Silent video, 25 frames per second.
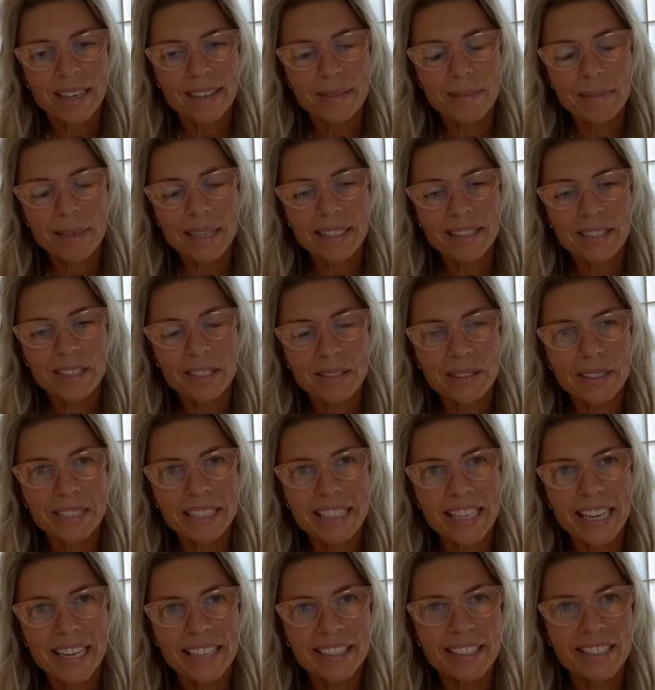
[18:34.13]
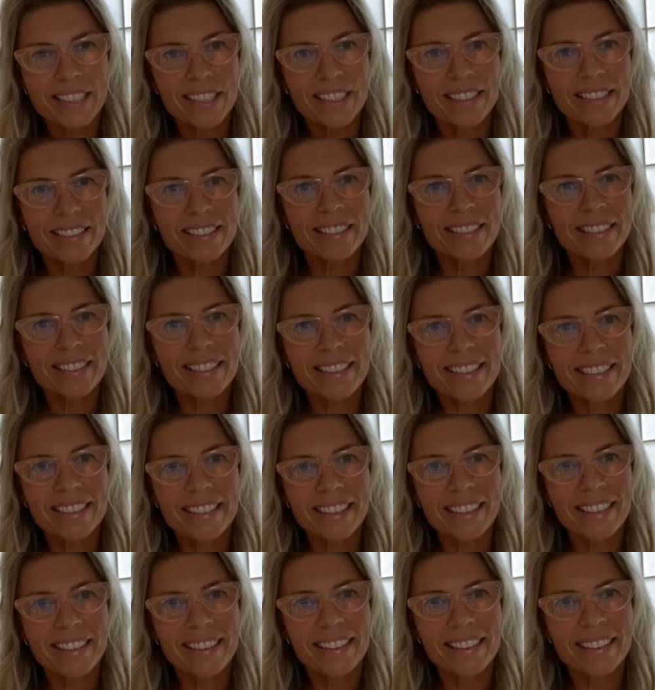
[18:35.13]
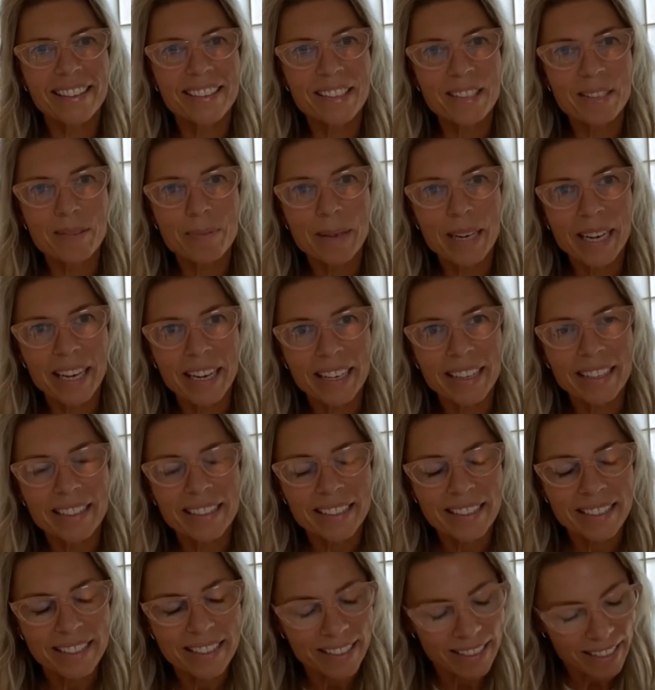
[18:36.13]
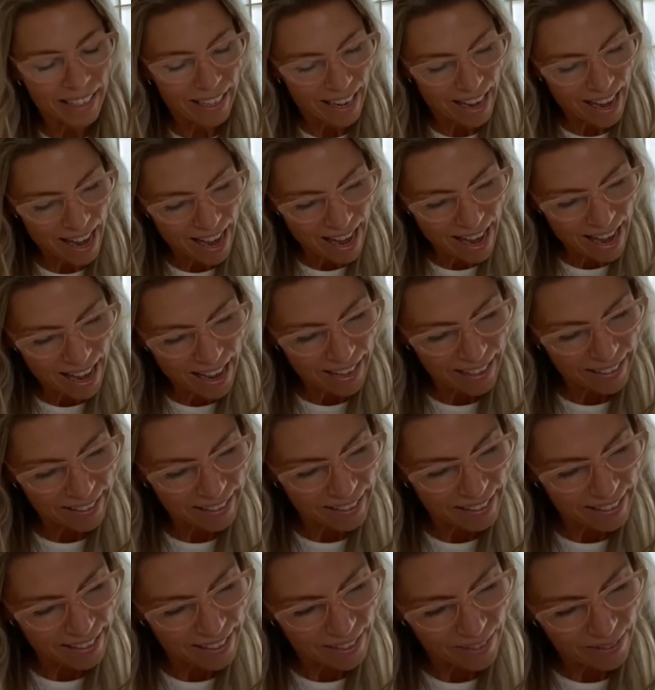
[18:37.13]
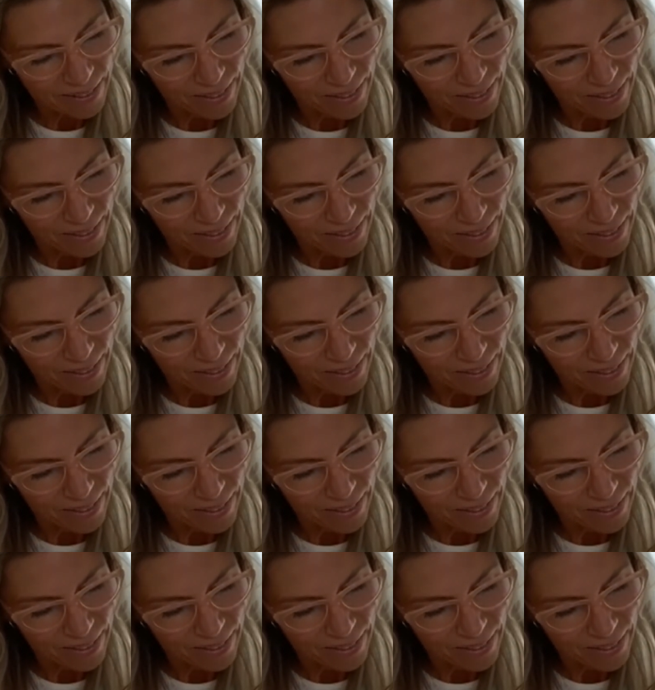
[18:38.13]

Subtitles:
place your intentions in this space and